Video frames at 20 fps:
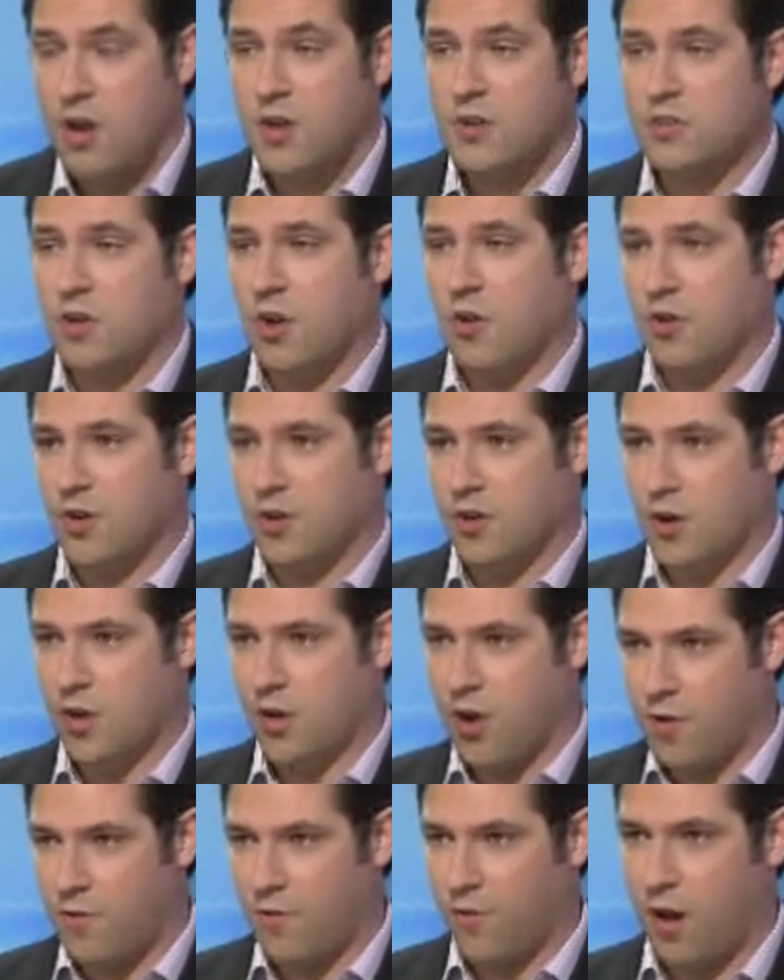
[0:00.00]
So, a
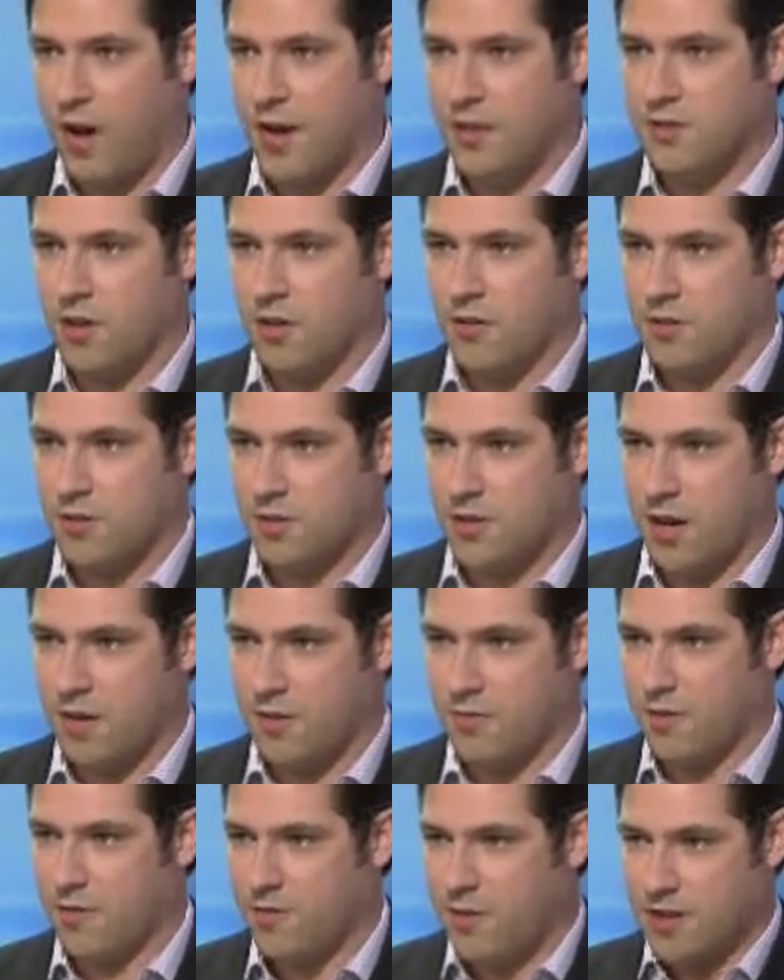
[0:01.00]
no-fly zone is
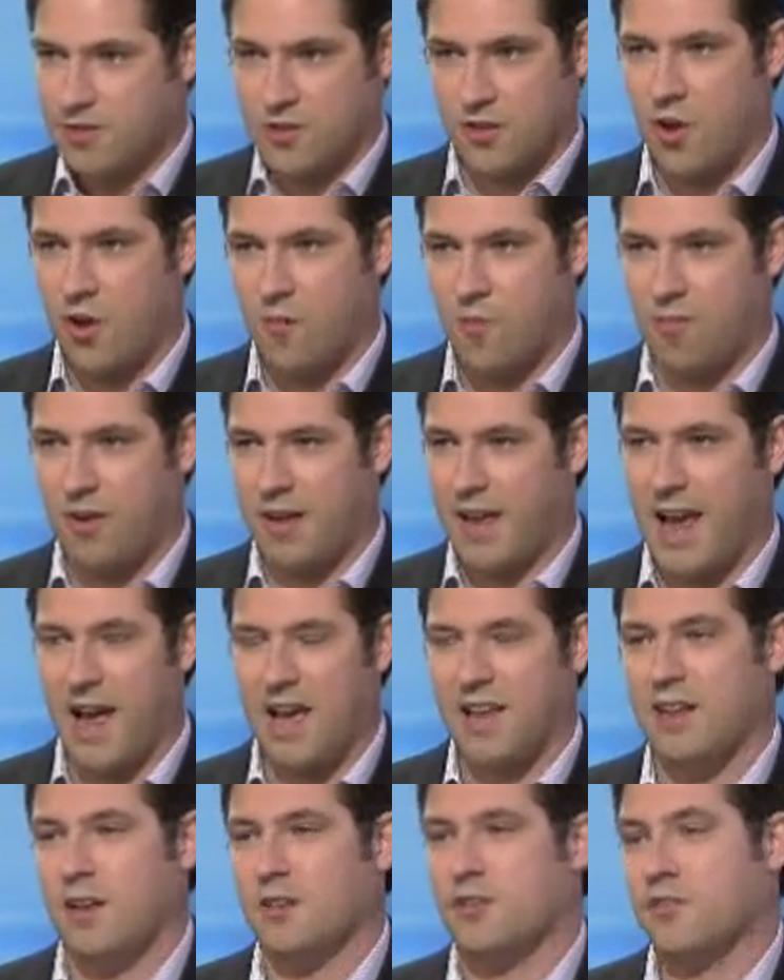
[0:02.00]
kind of the fait accompli,
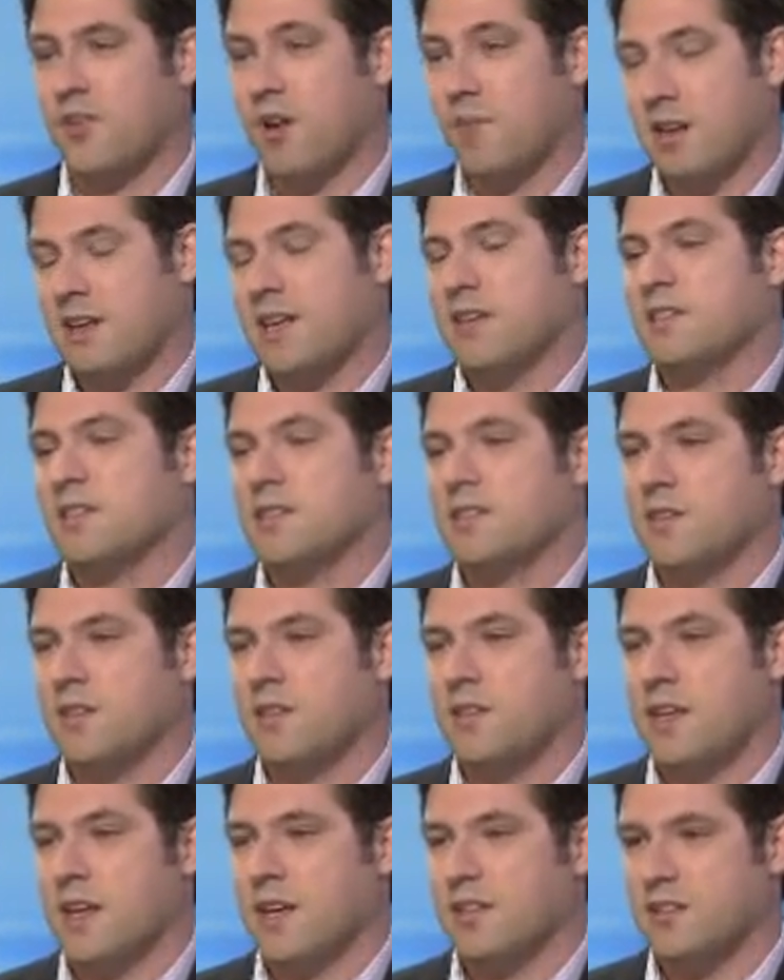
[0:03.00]
and trouble is
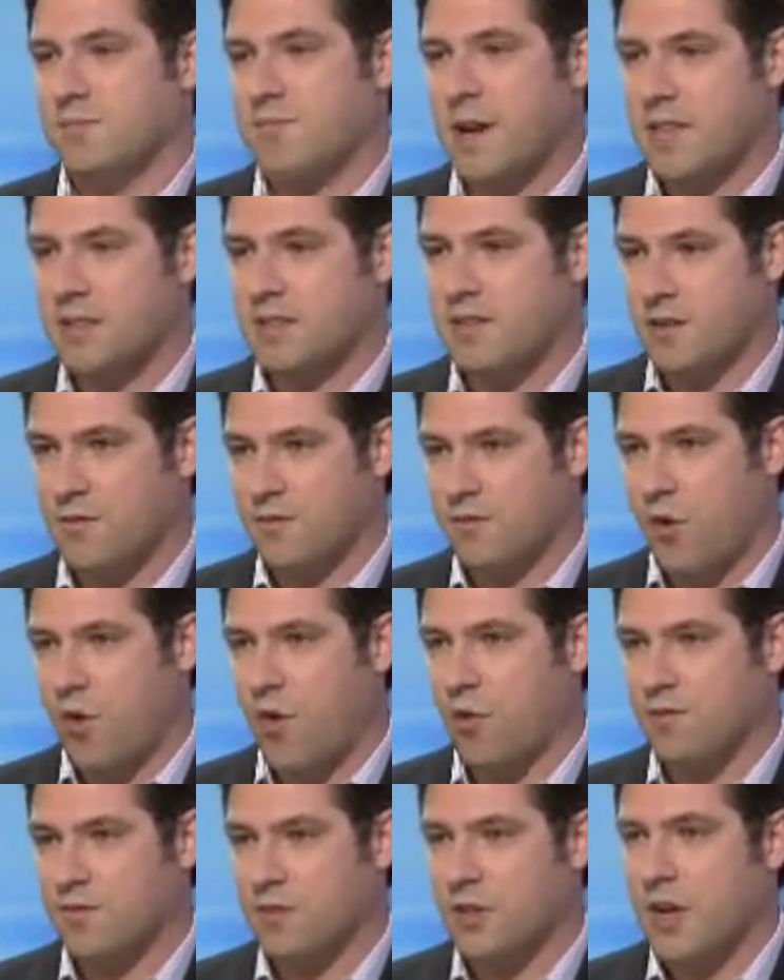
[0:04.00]
that the expense
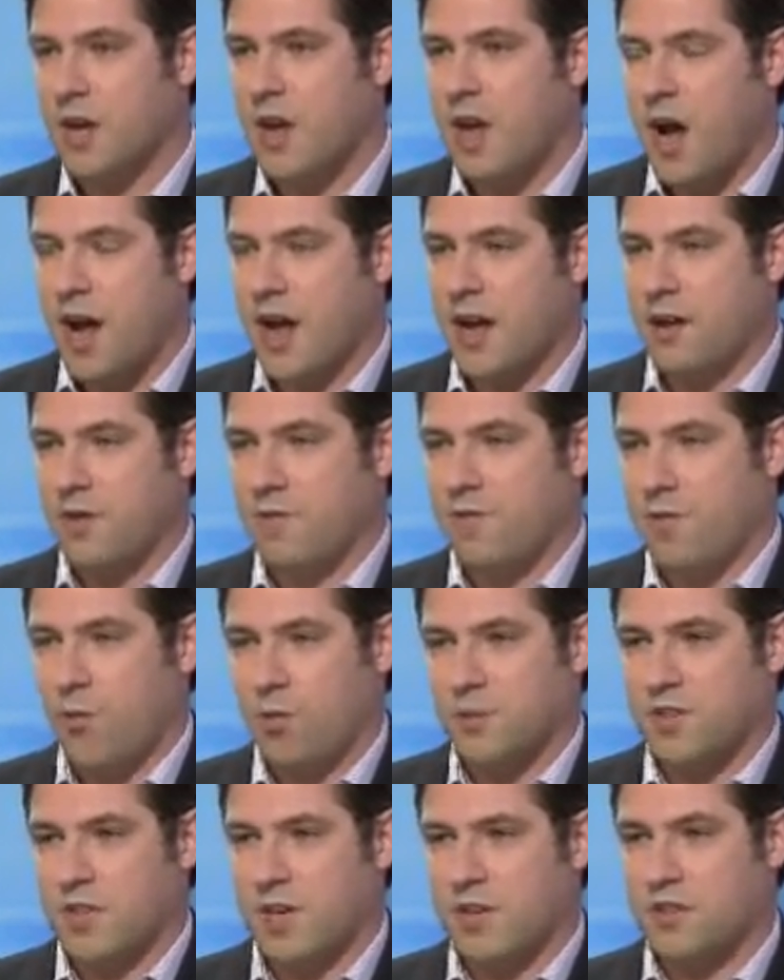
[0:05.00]
involved in
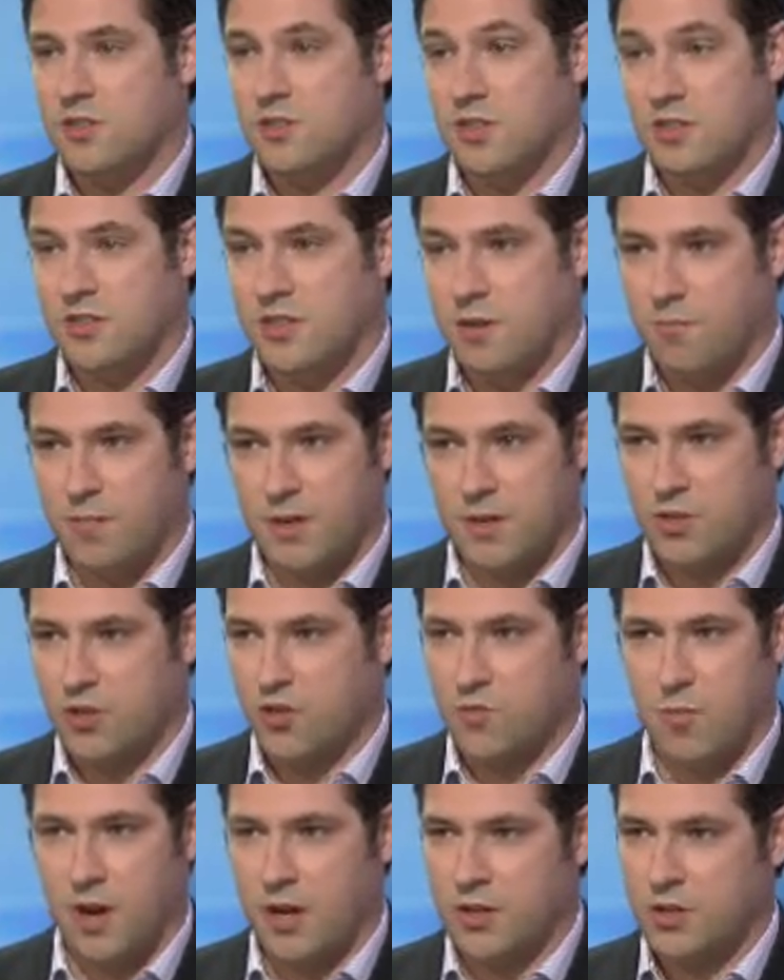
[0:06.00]
enforcing it is just simply
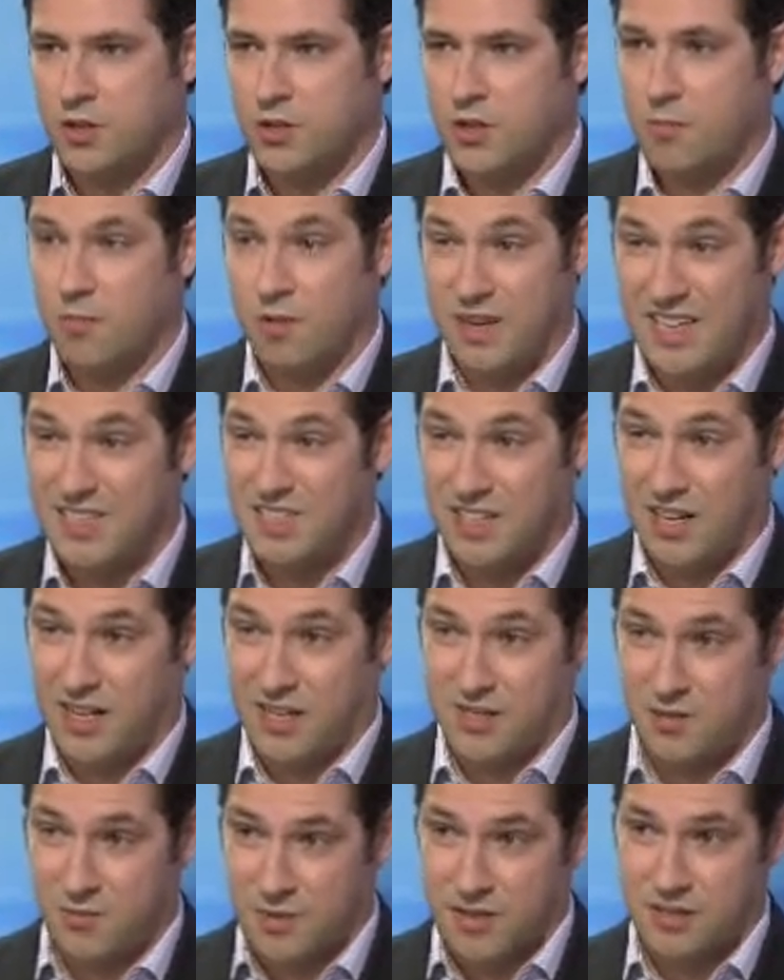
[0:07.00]
too much,
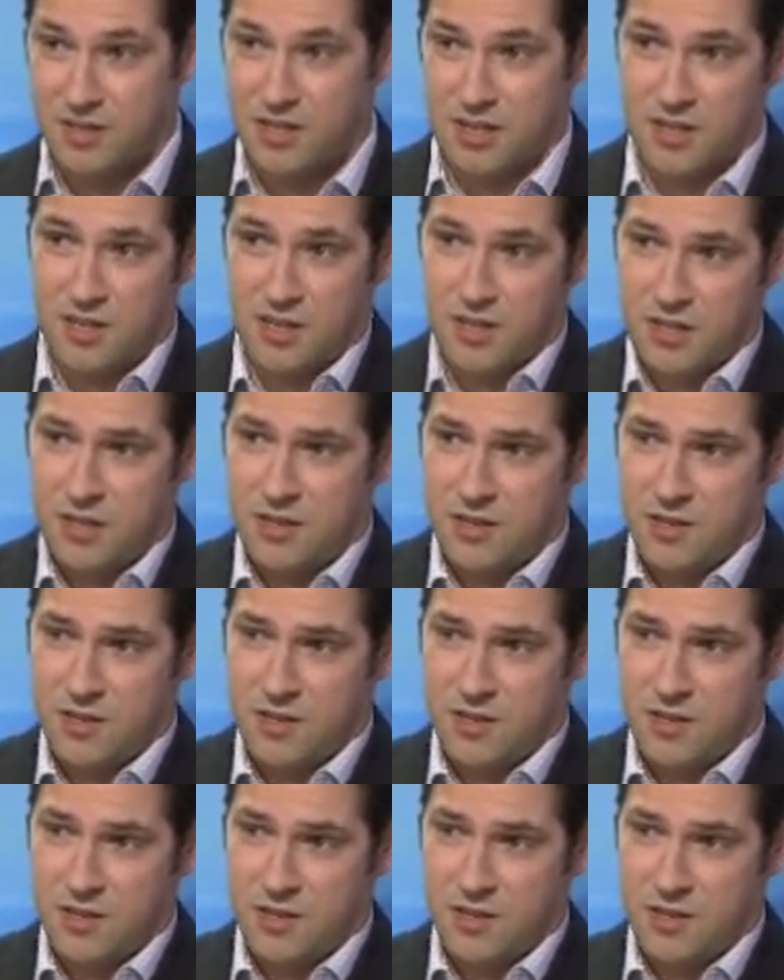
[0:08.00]
politically, domestically.